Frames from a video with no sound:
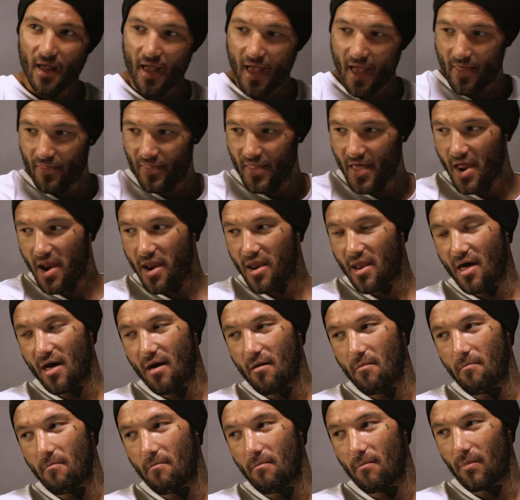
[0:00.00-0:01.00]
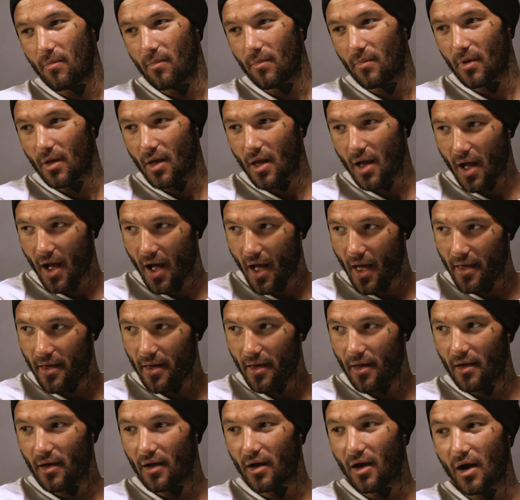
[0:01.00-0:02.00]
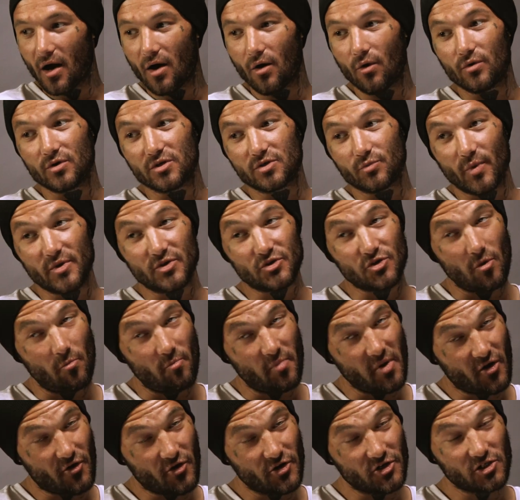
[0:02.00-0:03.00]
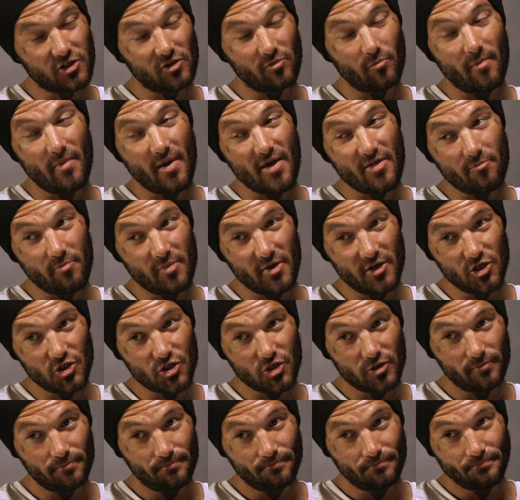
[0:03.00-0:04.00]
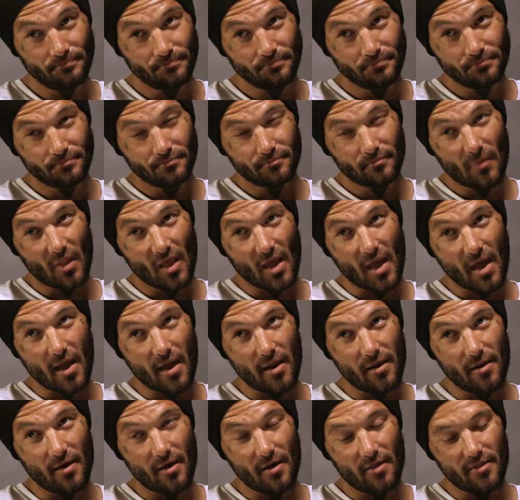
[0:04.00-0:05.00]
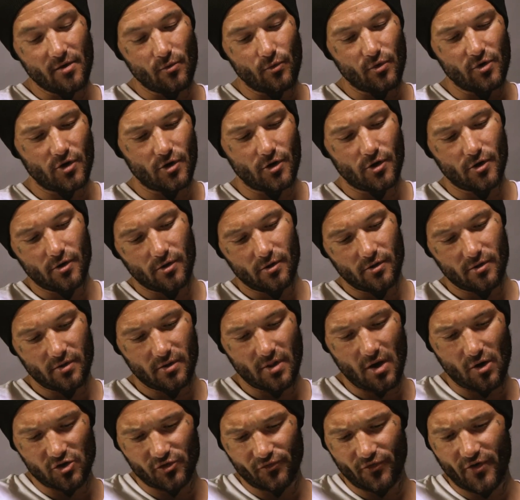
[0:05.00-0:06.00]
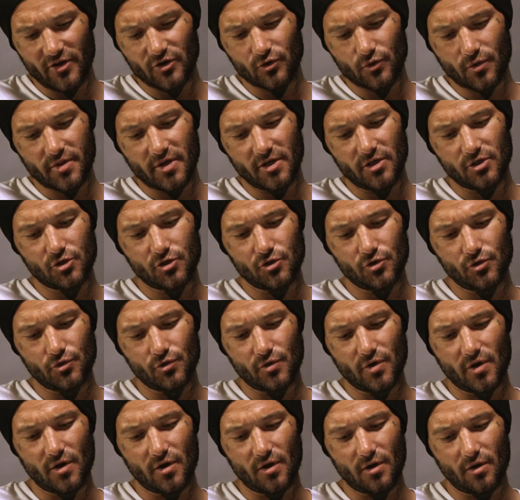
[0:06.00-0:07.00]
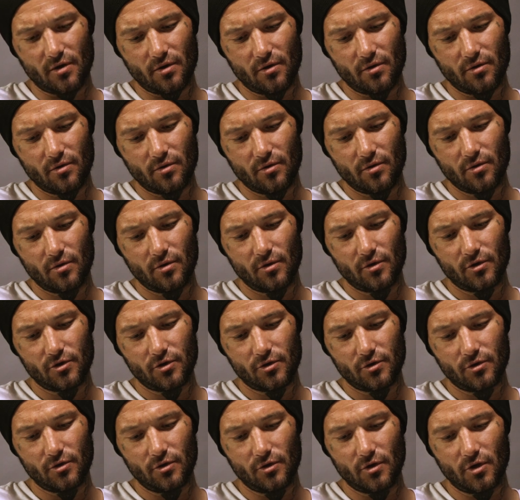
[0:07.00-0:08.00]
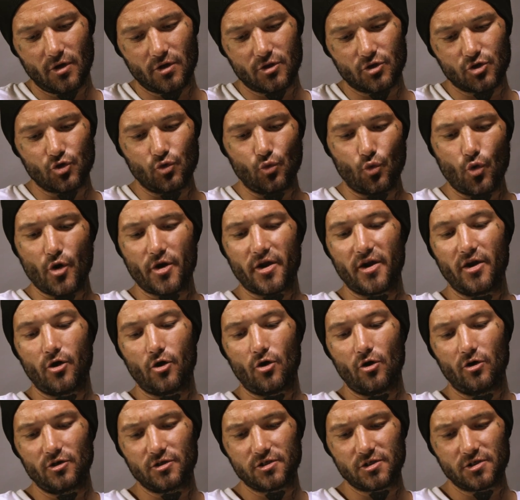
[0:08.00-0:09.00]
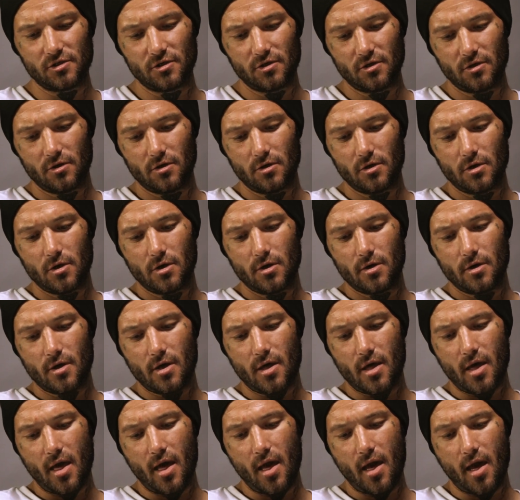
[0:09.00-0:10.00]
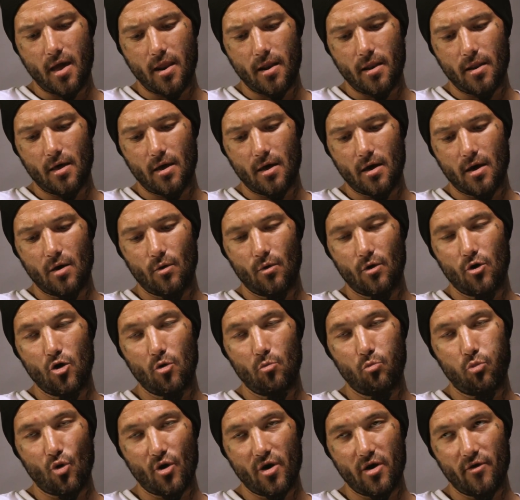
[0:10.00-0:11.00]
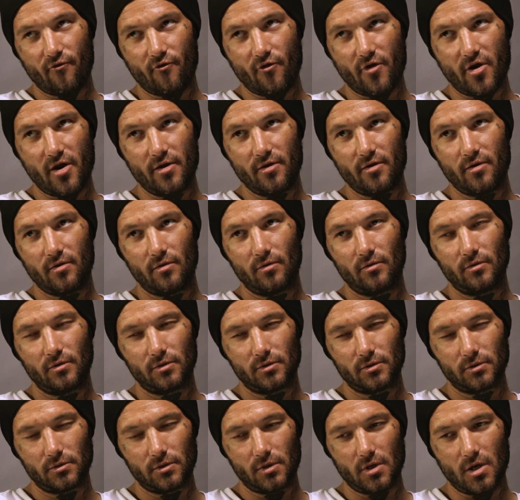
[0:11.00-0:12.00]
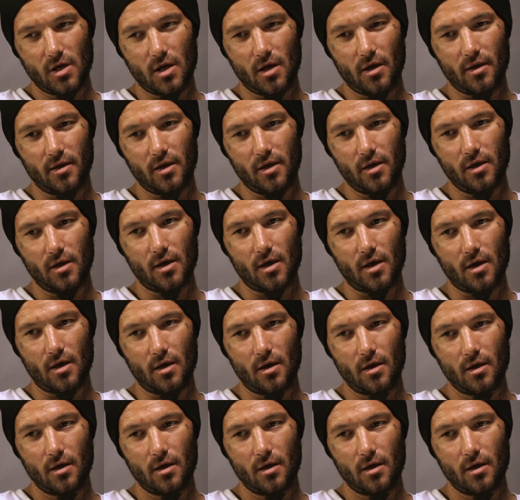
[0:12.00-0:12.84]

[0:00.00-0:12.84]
And then I went on a big crystal meth binge, and I was friends with these two working girls, and her boyfriend, I